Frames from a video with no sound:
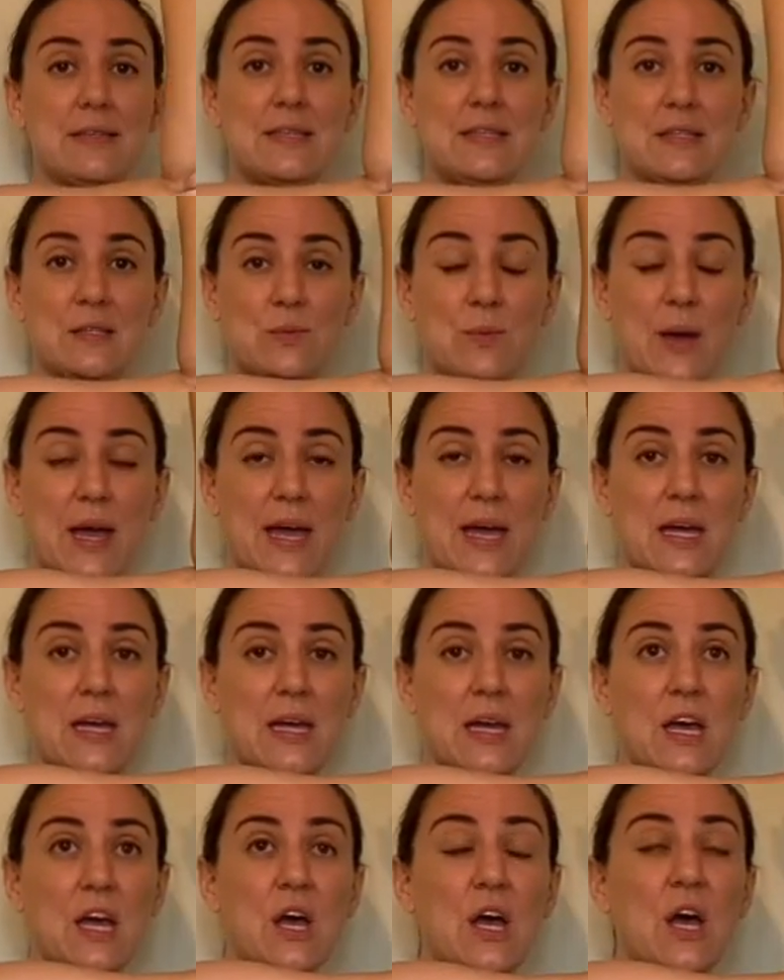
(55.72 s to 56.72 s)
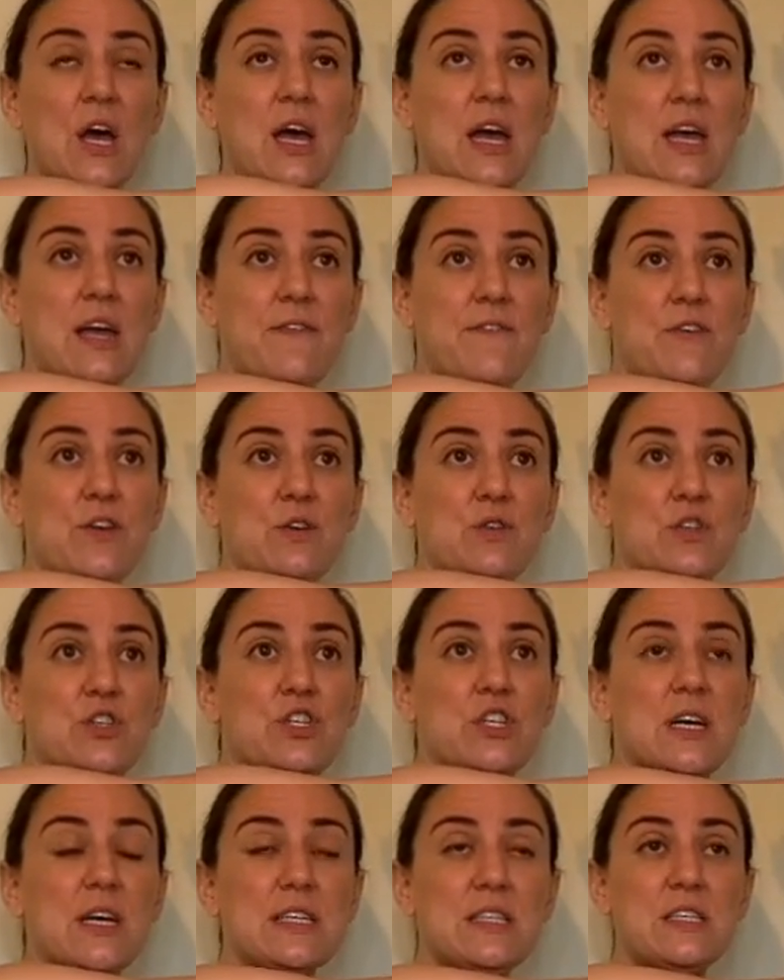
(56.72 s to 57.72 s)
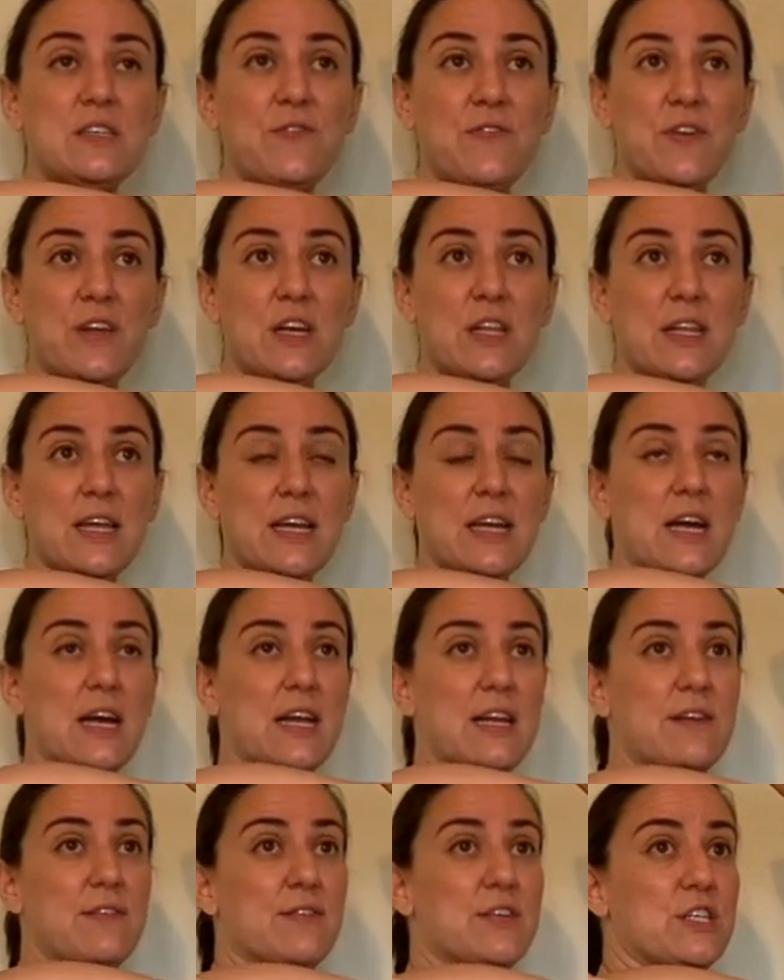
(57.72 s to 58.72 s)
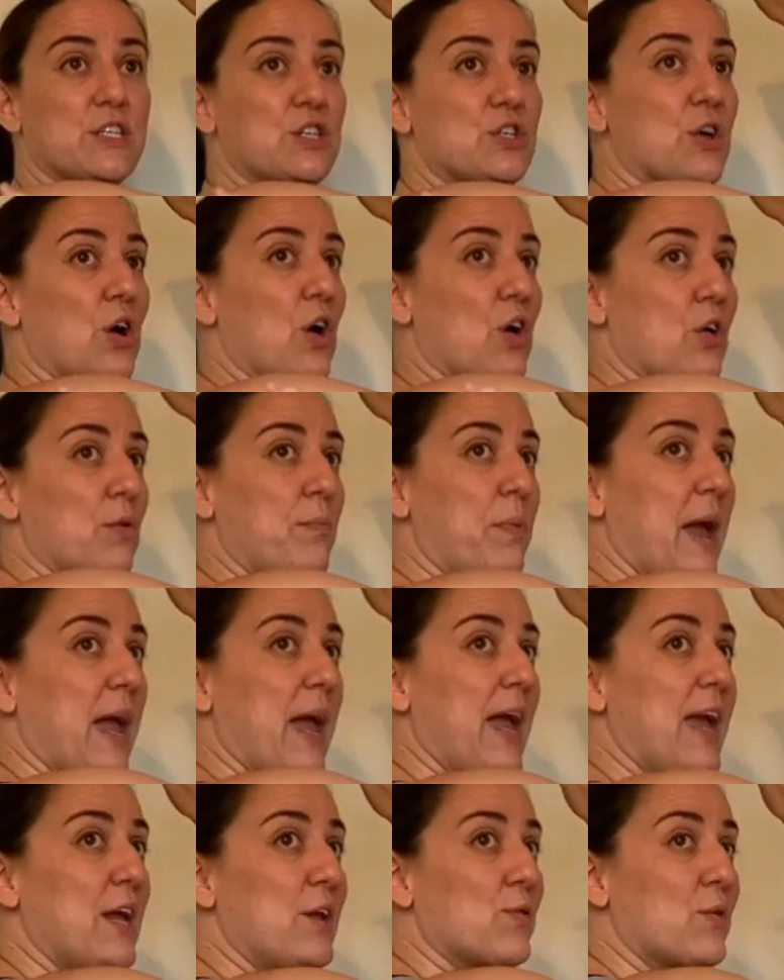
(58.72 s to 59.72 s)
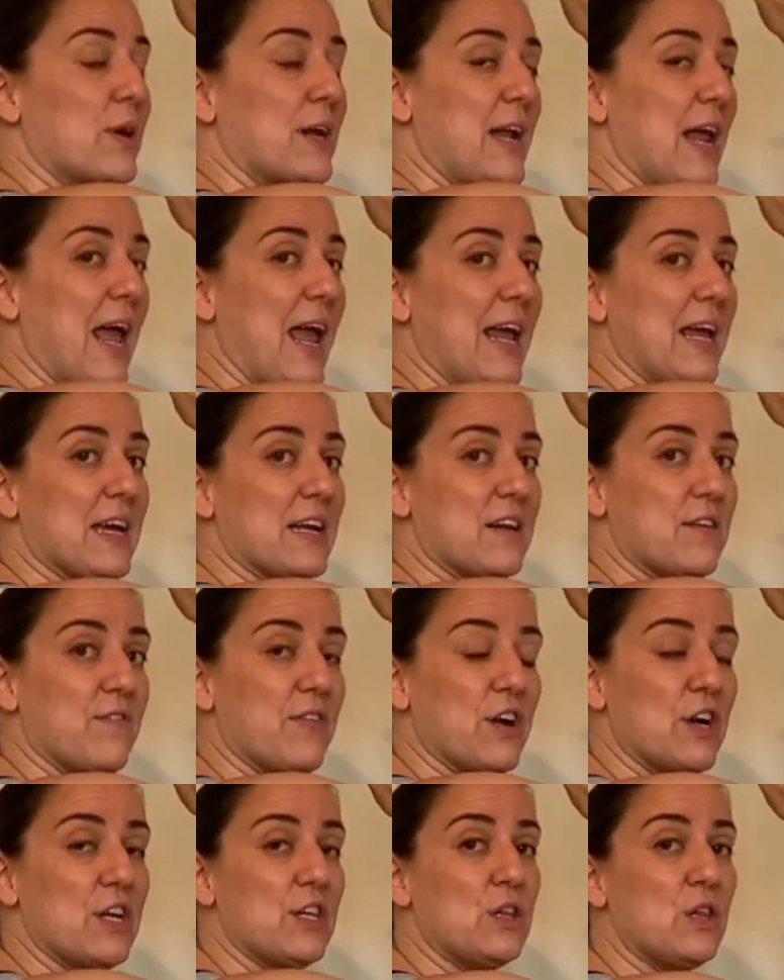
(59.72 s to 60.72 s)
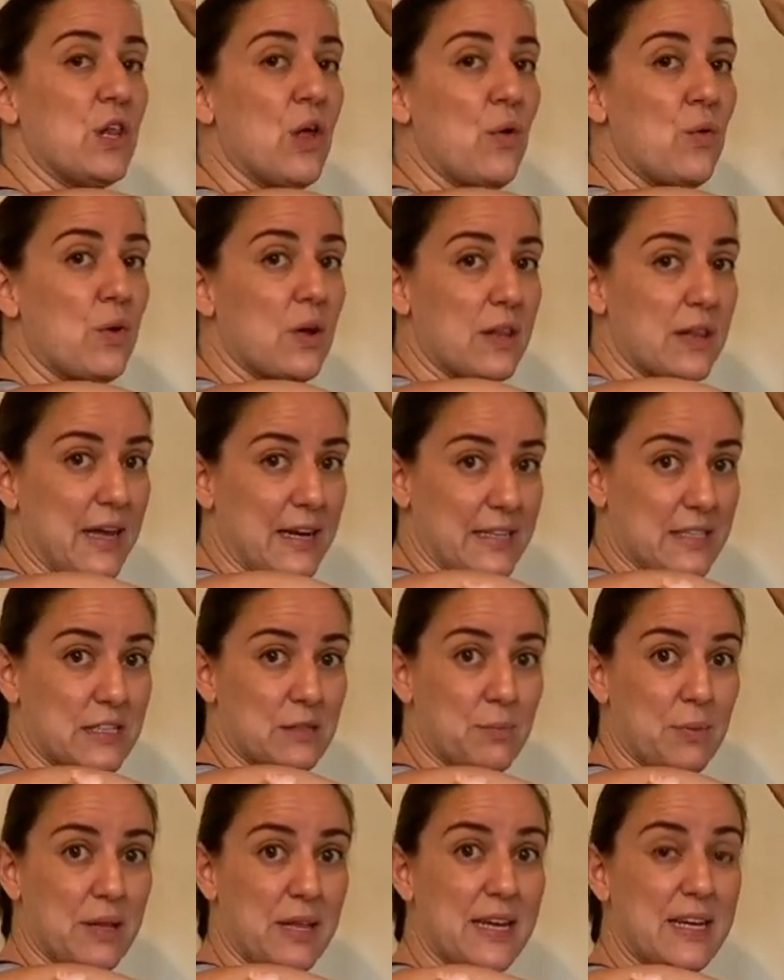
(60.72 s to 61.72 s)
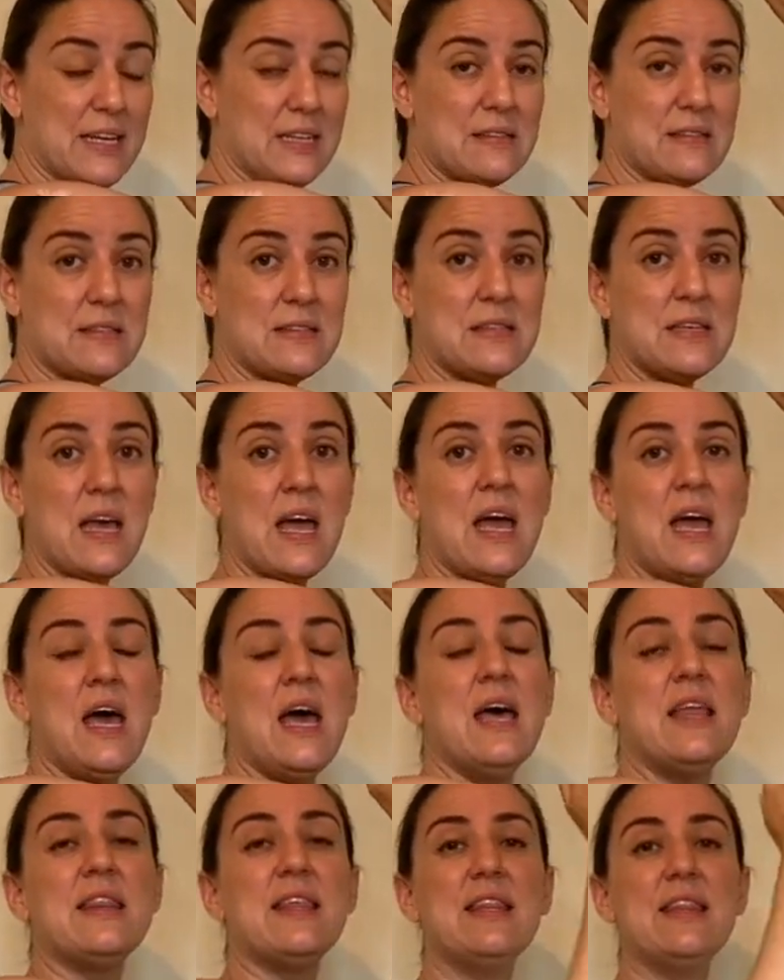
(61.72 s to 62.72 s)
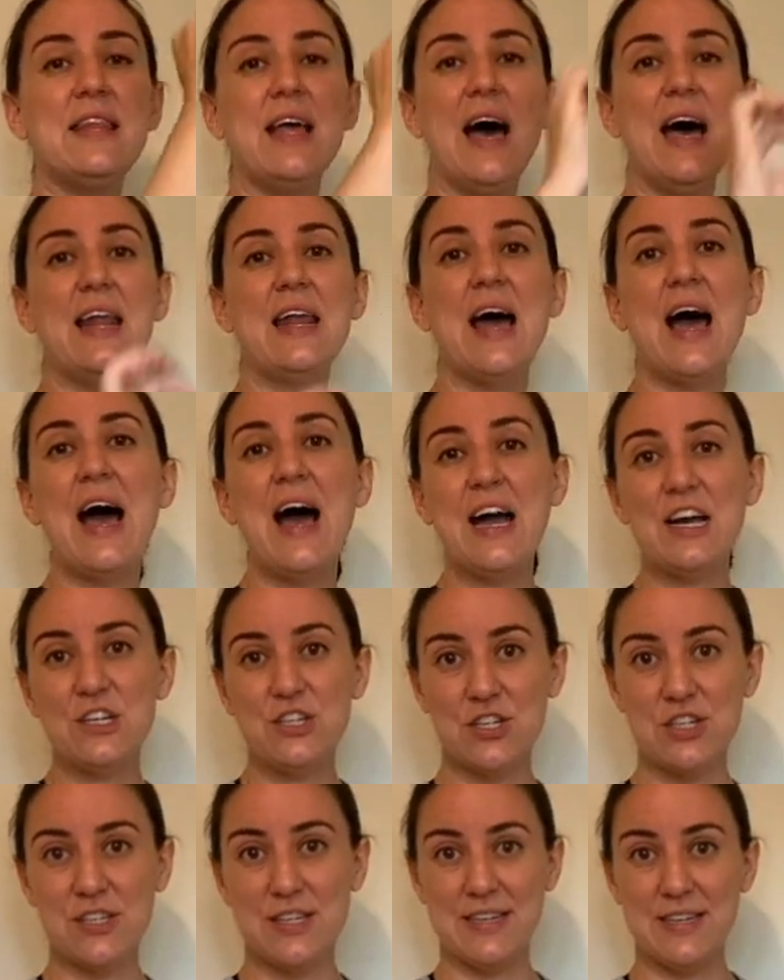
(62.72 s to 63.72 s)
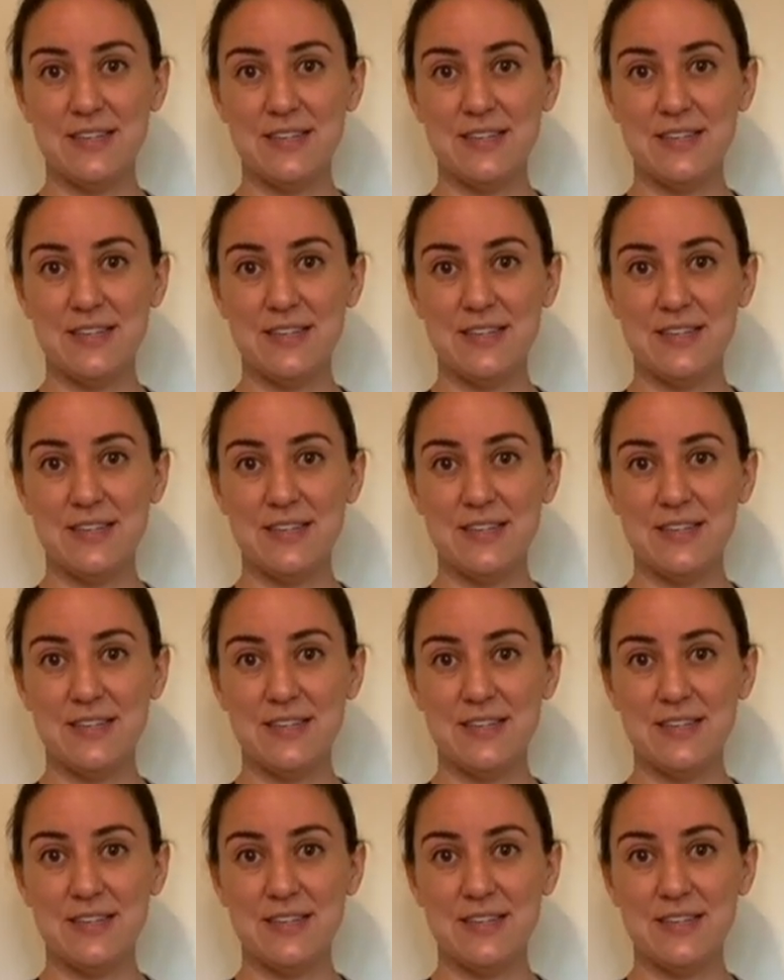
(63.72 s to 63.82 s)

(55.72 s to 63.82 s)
this way, if you just feel like kind of a dull pain or an ache in a very localized place, then that actually